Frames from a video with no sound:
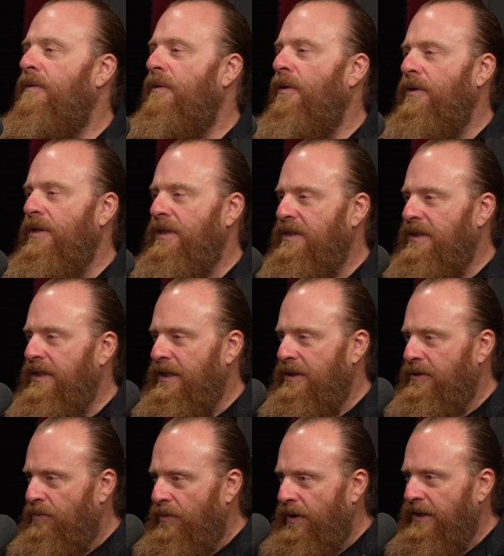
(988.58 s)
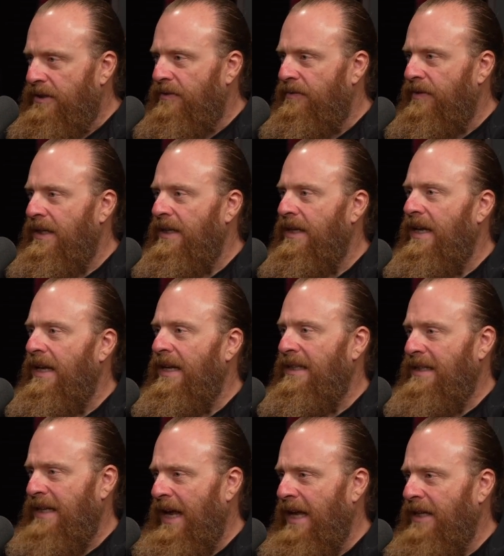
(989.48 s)
36 weeks of
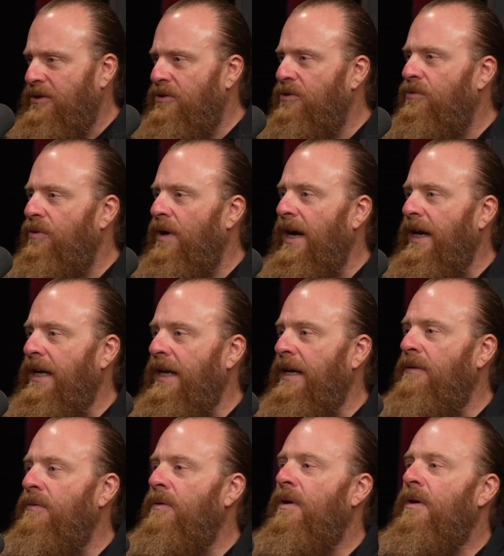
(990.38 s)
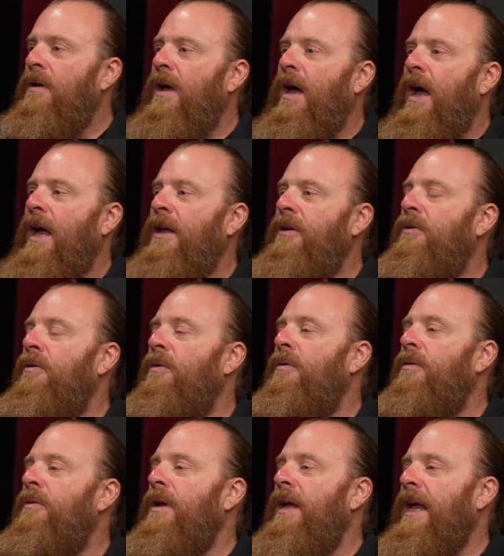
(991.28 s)
intense training
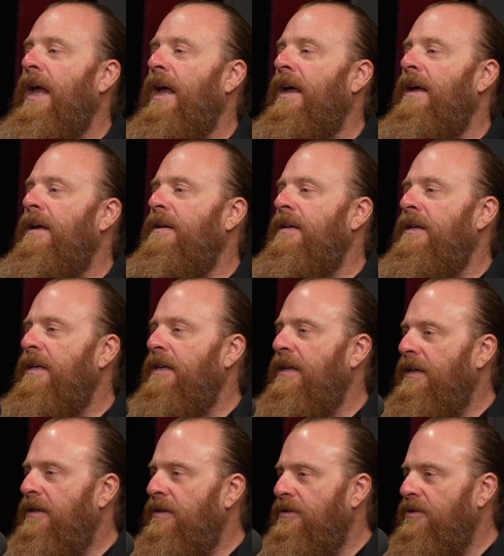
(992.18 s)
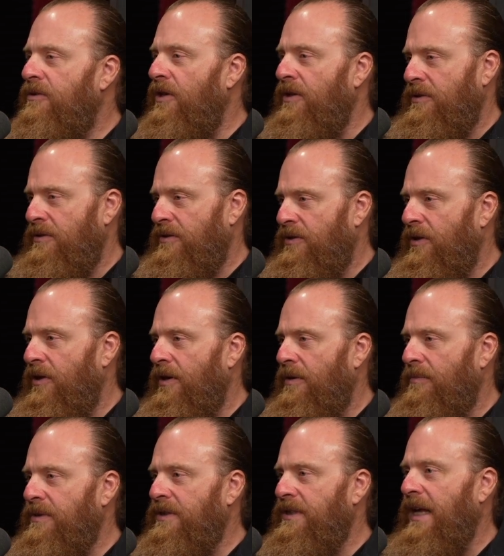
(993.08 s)
under certain
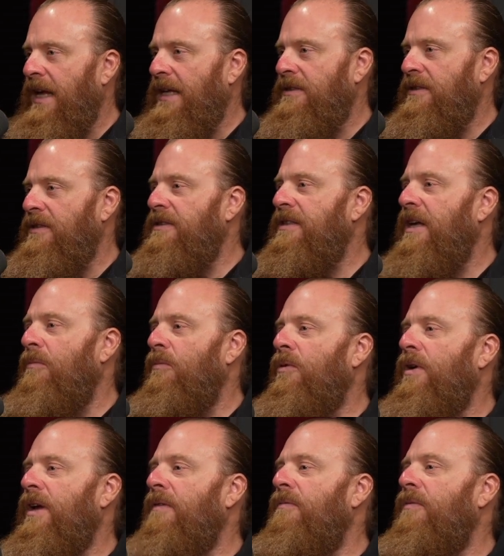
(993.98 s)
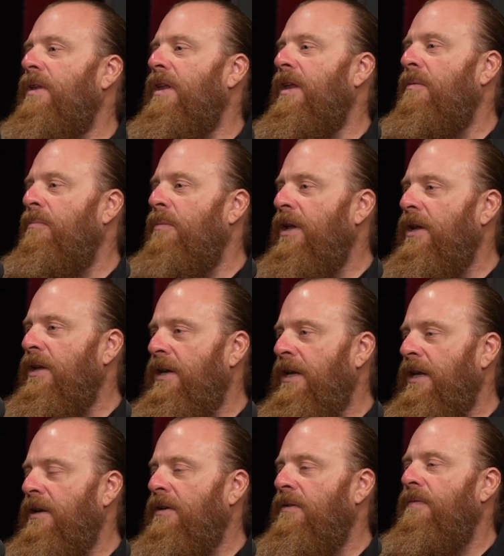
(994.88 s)
circumstances that will give you the
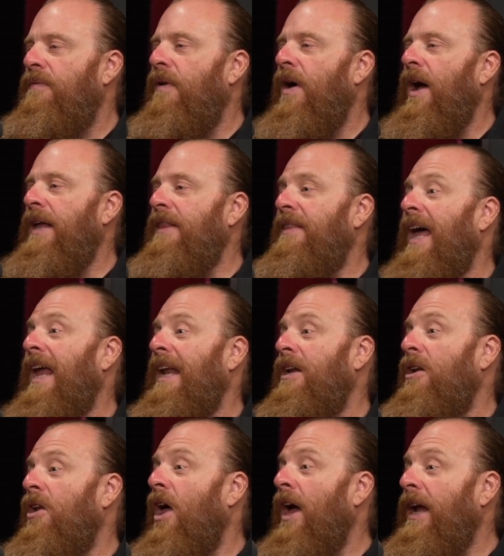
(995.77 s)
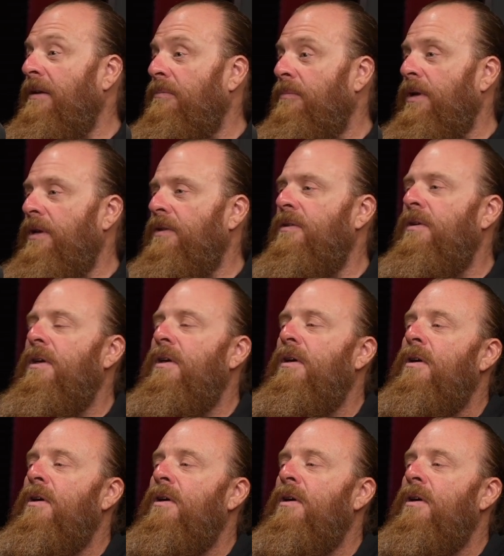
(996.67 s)
ability to find that enlightenment.